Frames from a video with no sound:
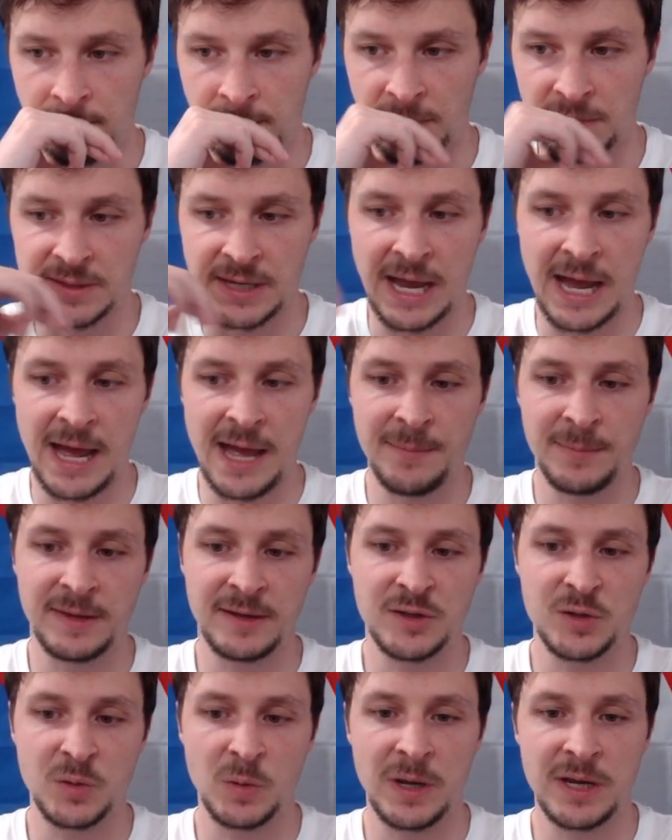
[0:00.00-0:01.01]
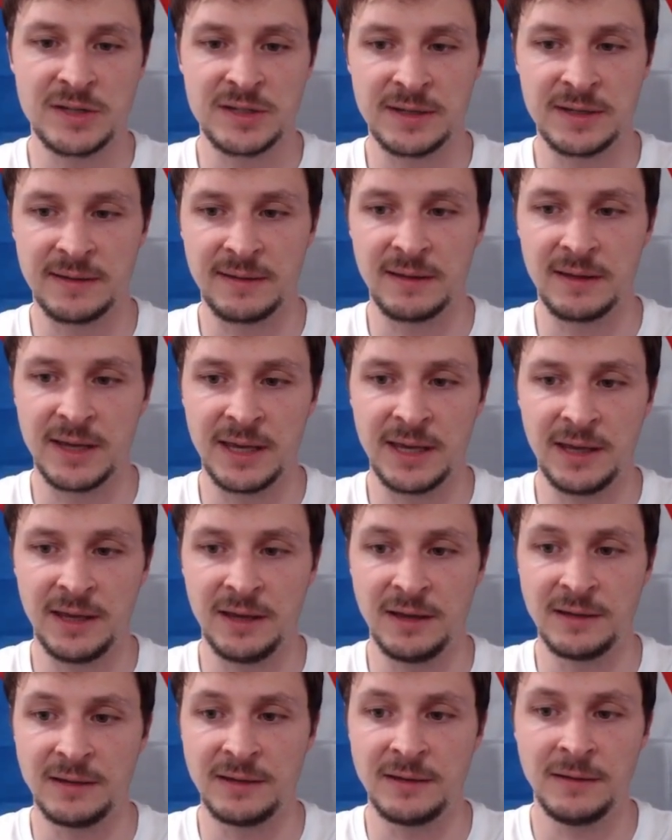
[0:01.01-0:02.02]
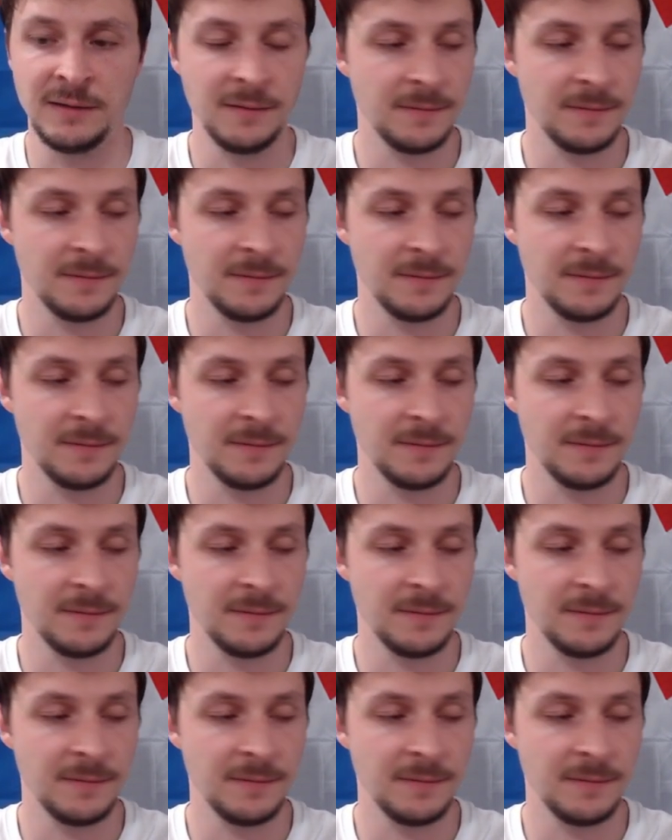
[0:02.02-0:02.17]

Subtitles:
Time situation's looking good.